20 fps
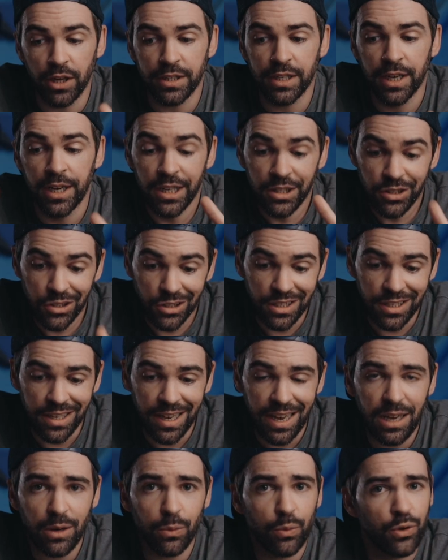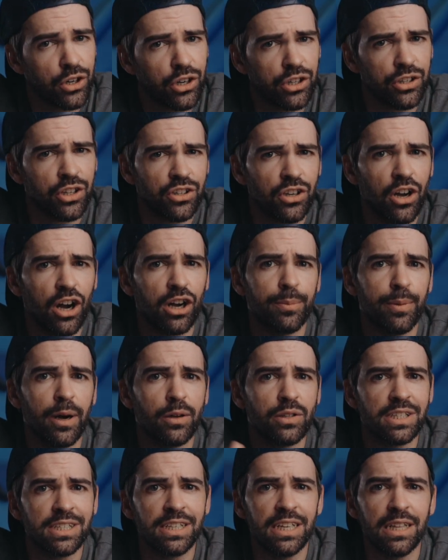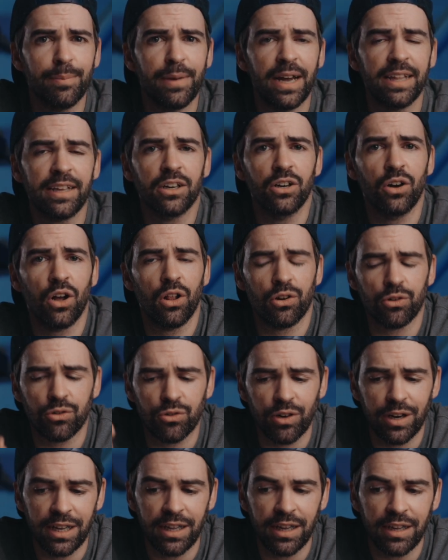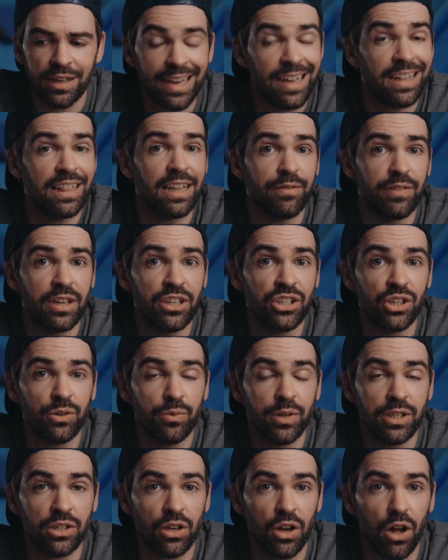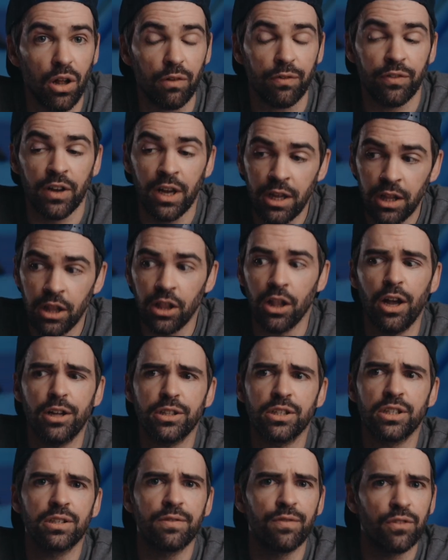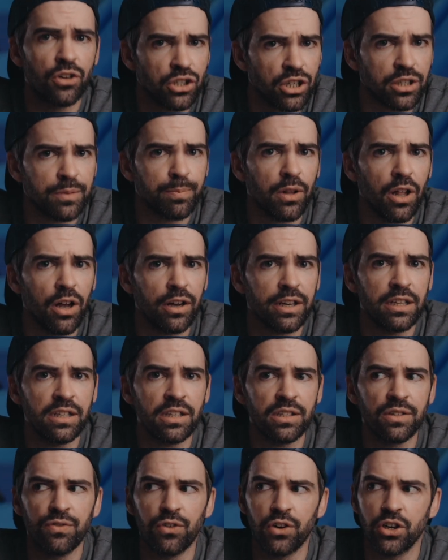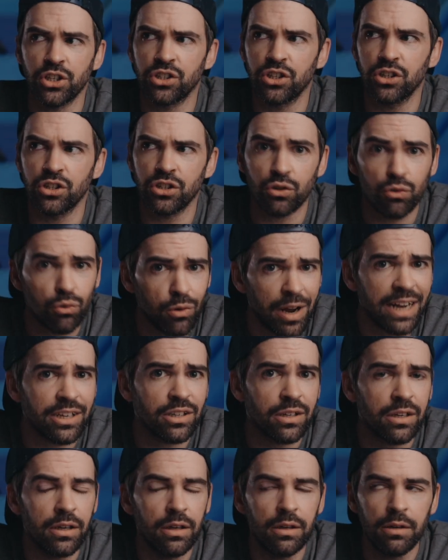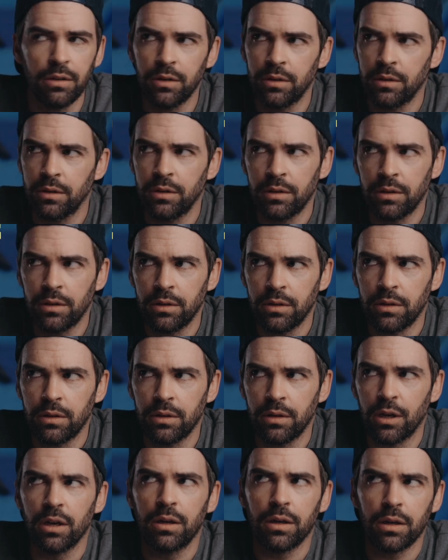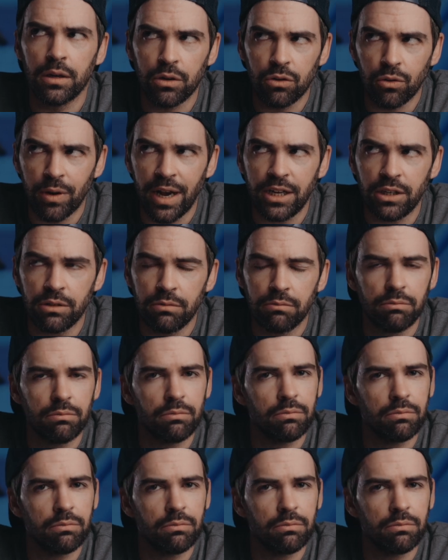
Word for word: But today we're gonna talk about cinematic color grading in DaVinci Resolve. LUTs versus plugins versus grad... grad...